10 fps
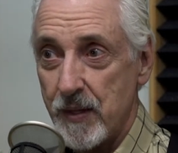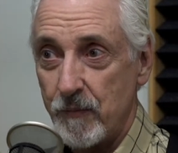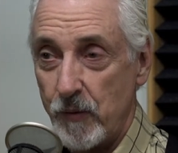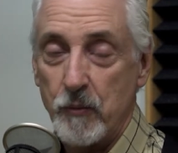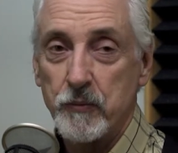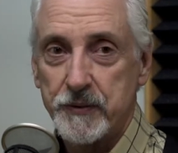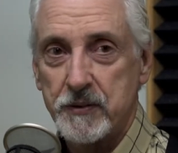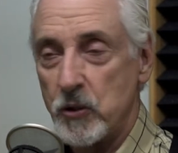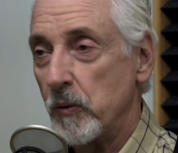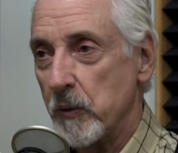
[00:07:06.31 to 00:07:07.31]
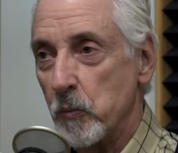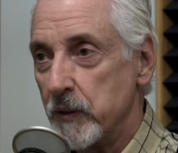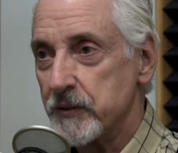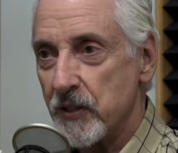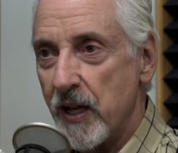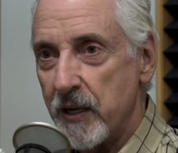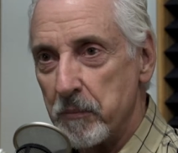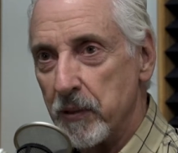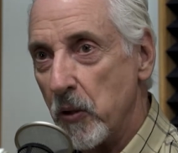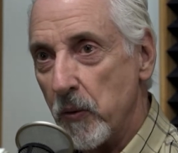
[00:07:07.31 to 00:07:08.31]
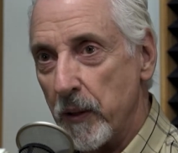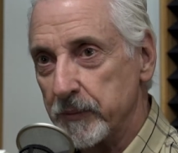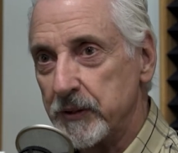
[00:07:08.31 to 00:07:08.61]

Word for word: well, it was totally one sided blow up.